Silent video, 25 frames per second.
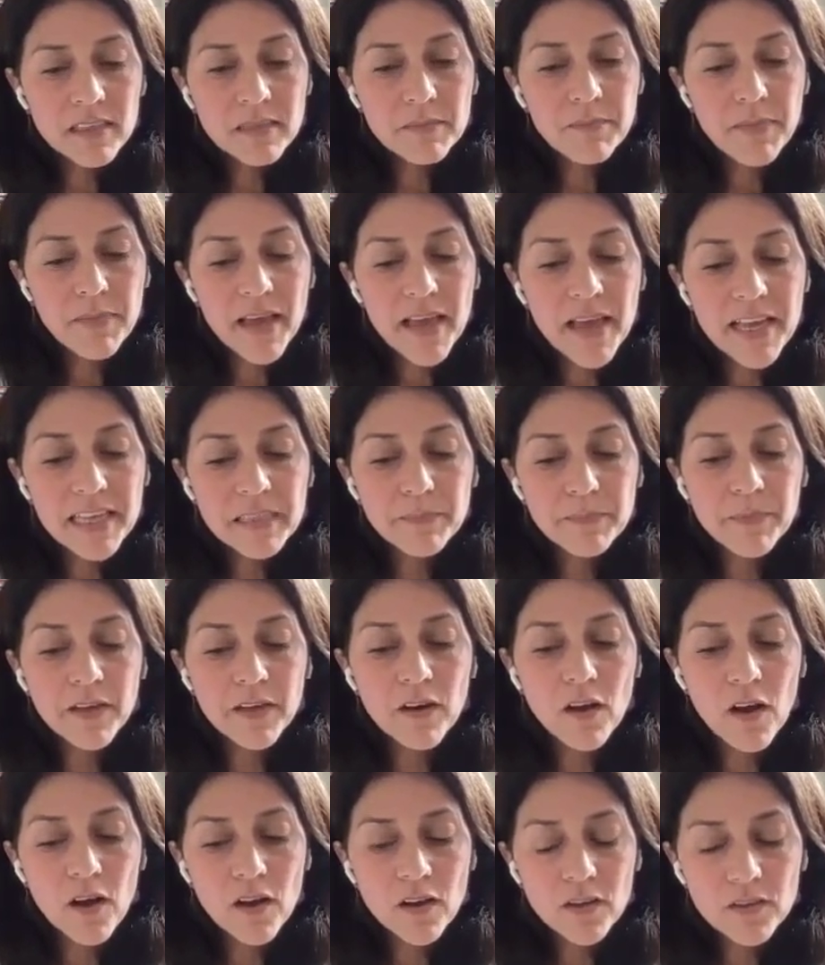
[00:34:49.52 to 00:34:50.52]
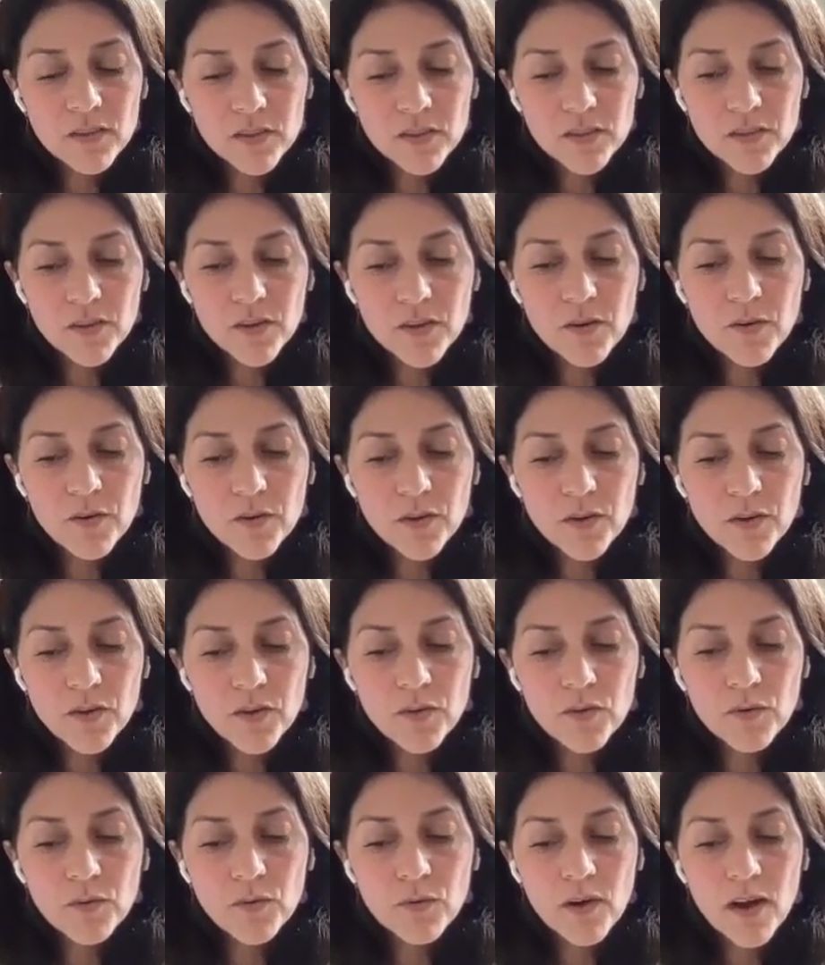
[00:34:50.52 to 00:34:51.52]
space, but also
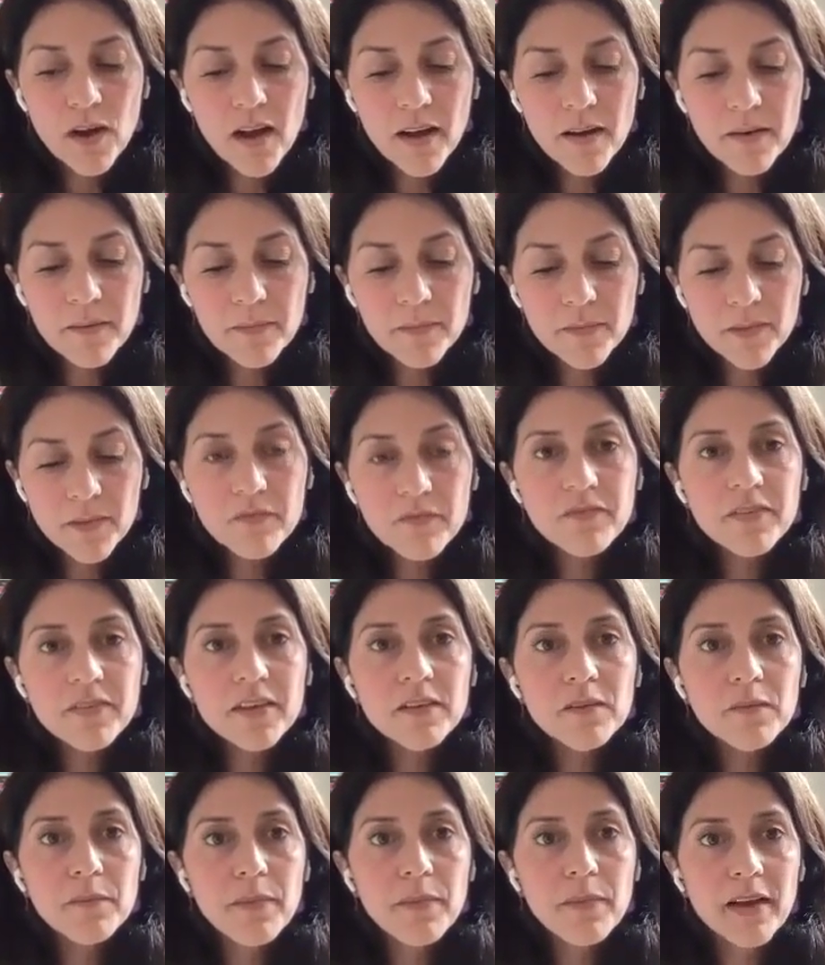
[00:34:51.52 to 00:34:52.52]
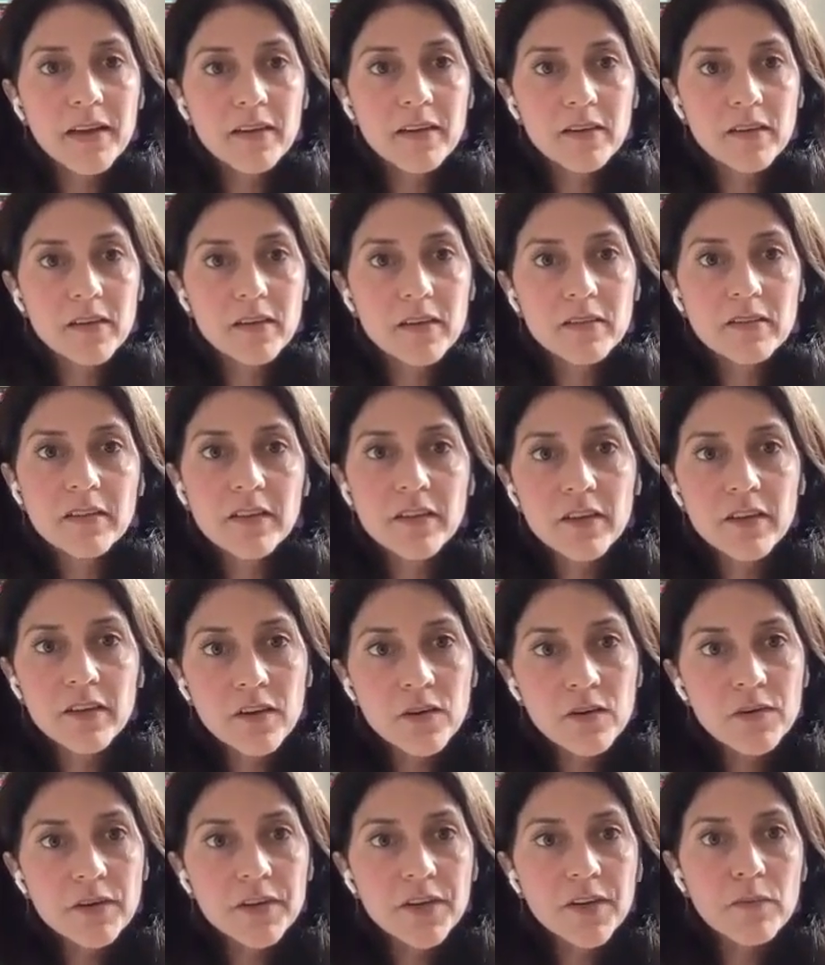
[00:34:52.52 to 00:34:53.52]
you feel better,
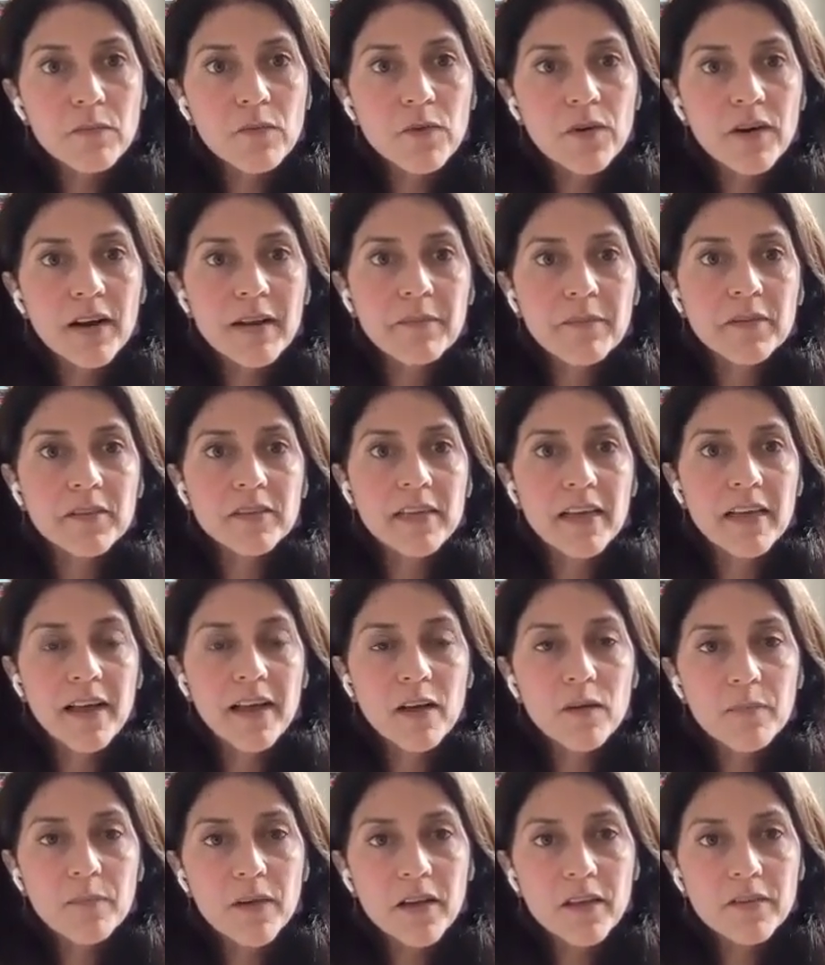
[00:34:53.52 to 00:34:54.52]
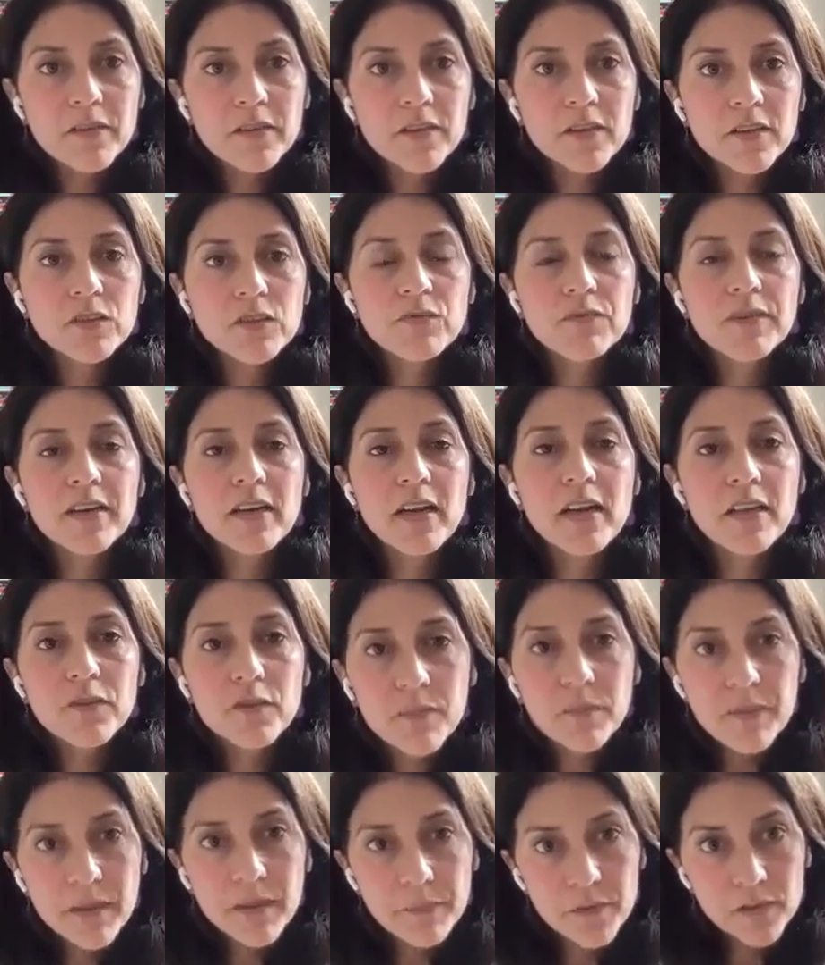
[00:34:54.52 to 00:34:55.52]
and you're more able to help others, read
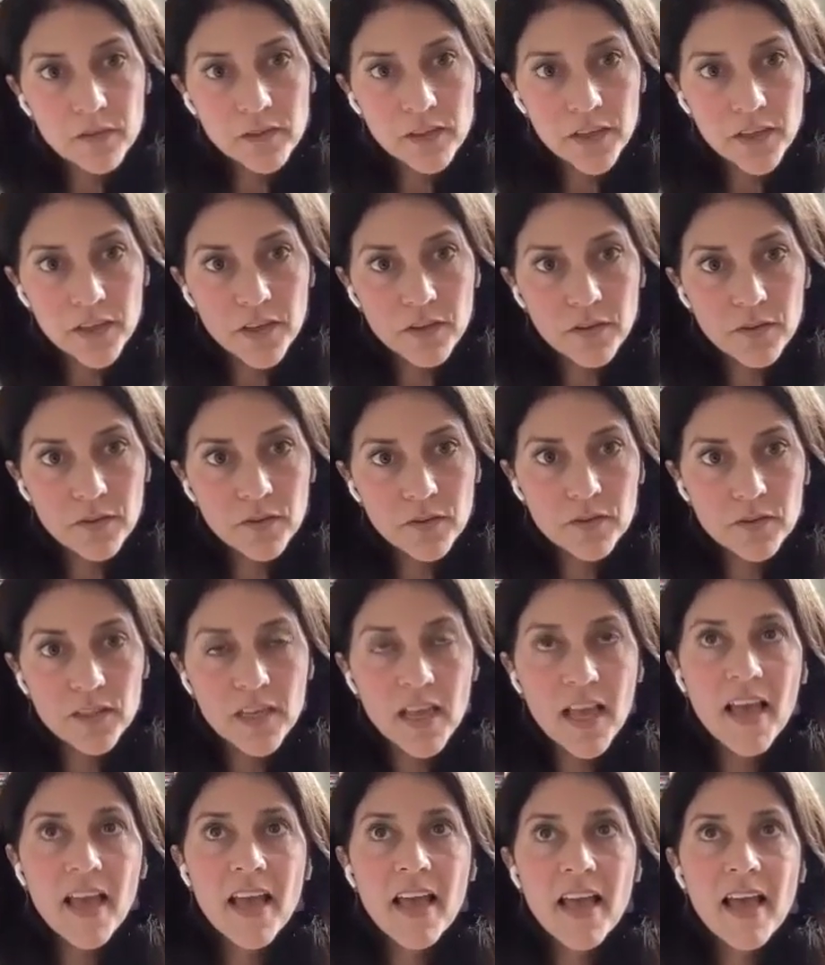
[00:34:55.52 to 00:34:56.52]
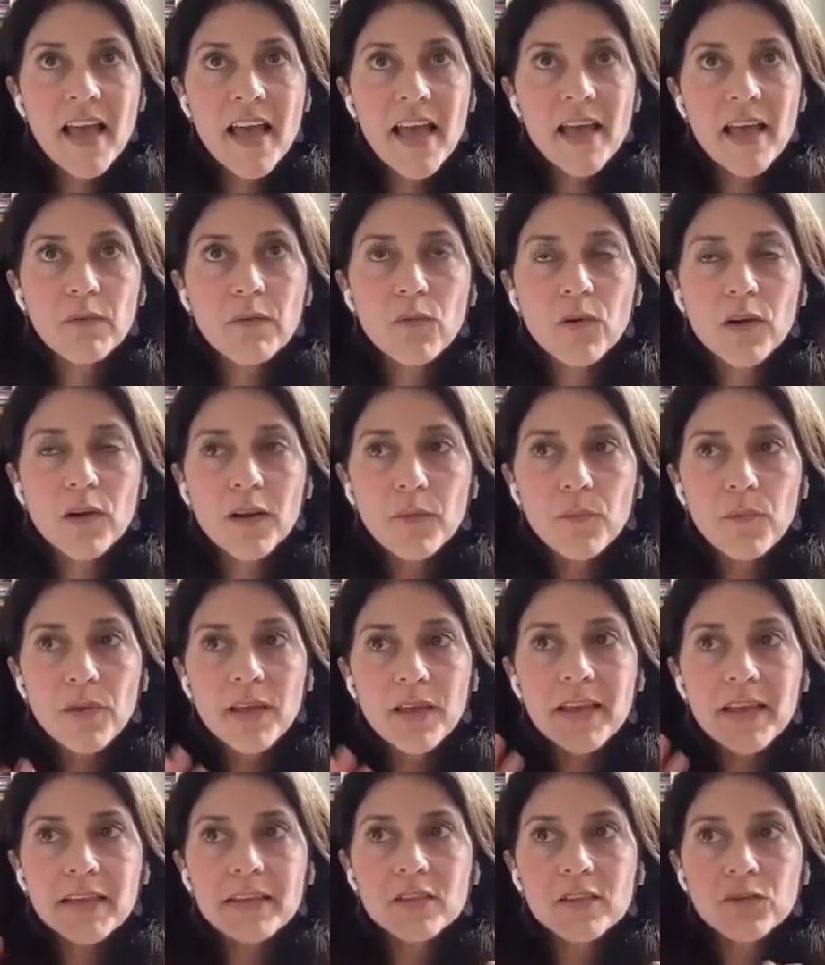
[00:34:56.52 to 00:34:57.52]
other people's cues, and
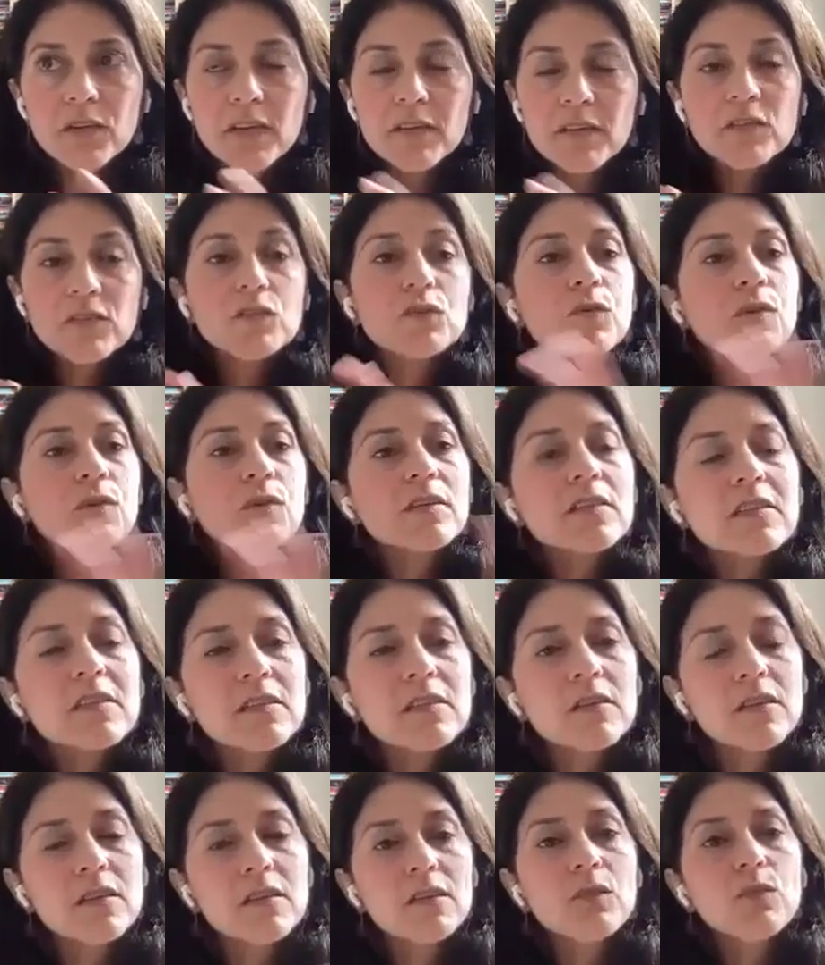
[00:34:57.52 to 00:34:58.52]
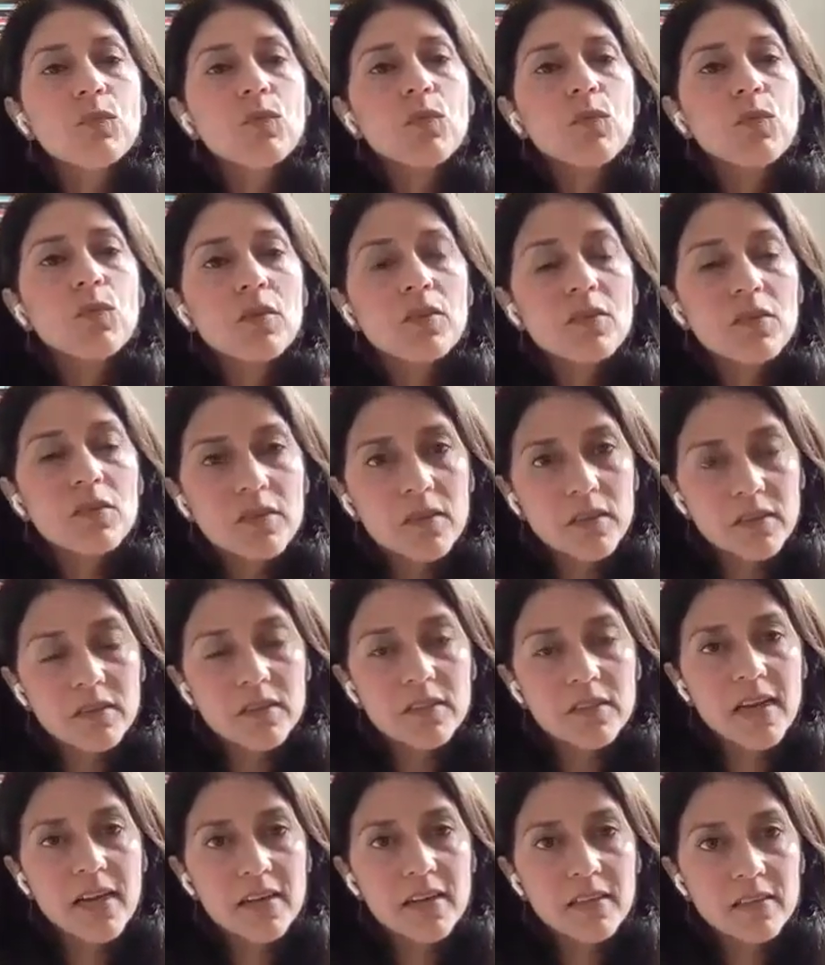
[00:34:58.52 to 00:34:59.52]
we can sort of source the
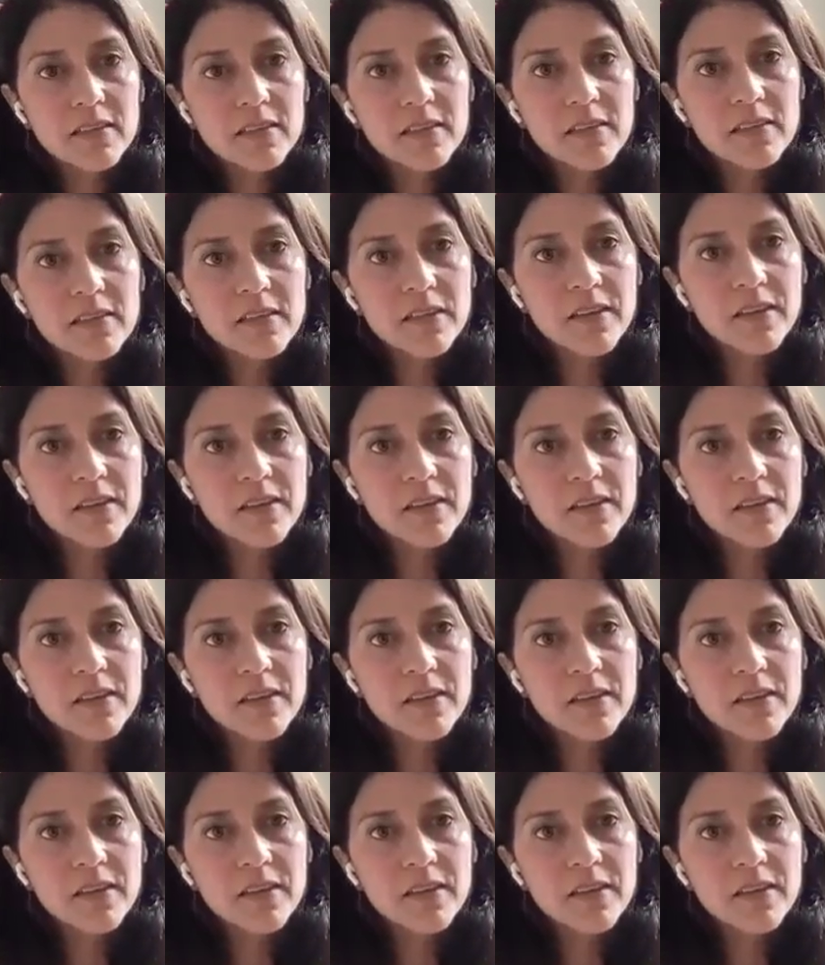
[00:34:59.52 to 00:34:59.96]
world as